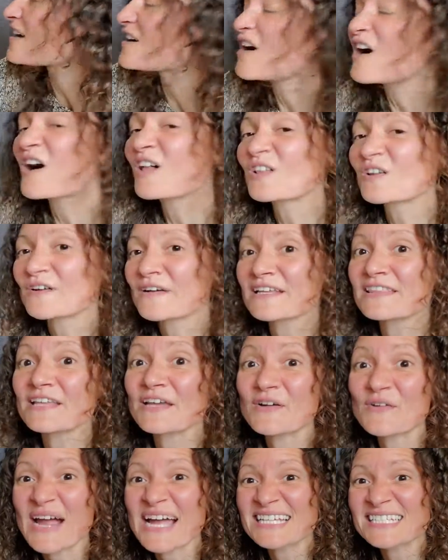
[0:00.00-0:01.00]
color in the
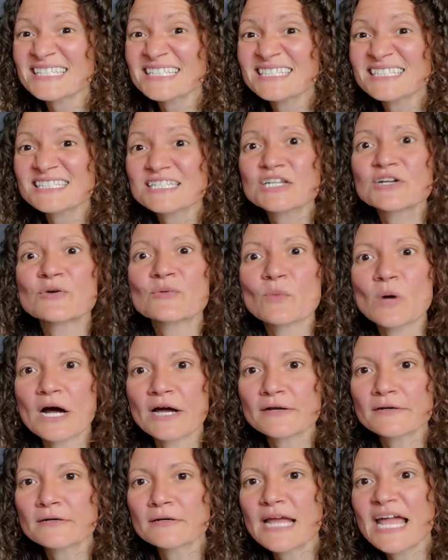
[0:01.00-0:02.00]
grasses near
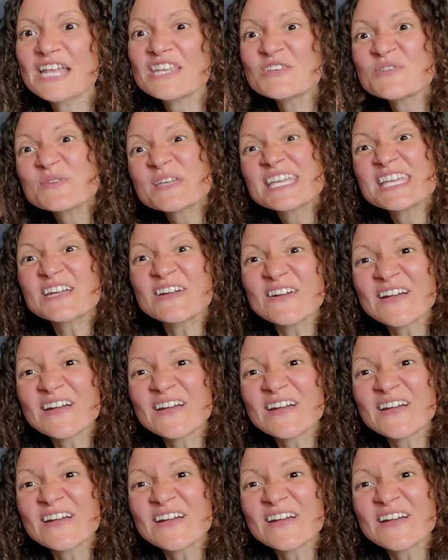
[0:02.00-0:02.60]
water and you hear